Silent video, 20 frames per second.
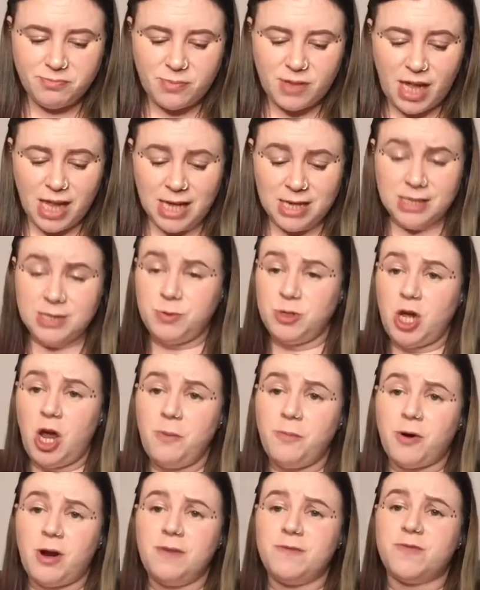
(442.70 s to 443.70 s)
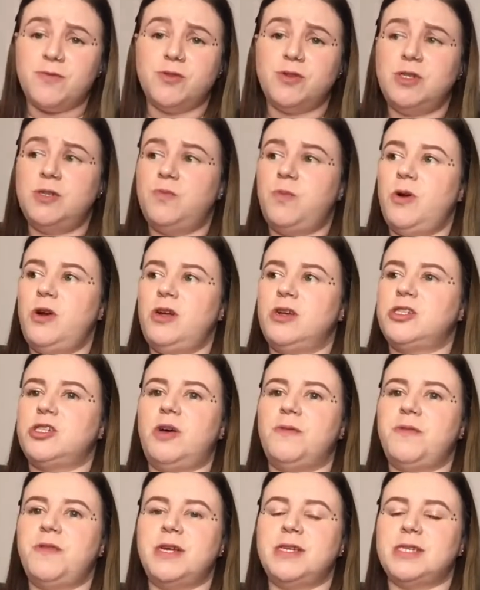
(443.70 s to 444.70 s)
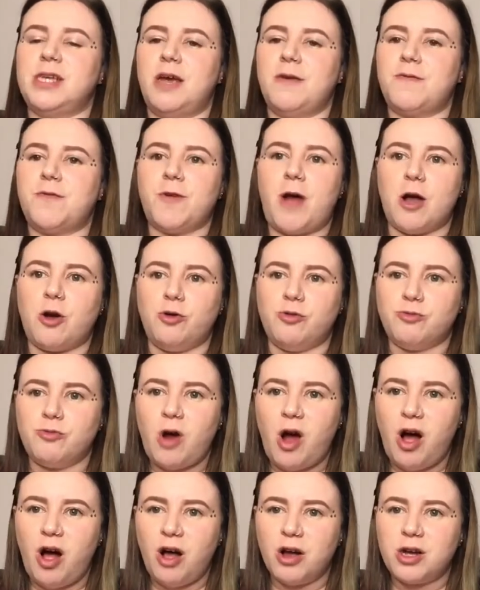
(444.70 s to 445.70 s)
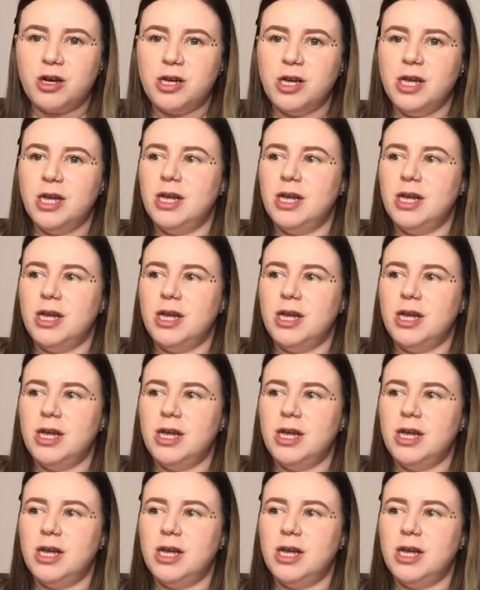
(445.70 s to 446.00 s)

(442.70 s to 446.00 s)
And as we know, Brian Froud worked on things like Fraggle Rock,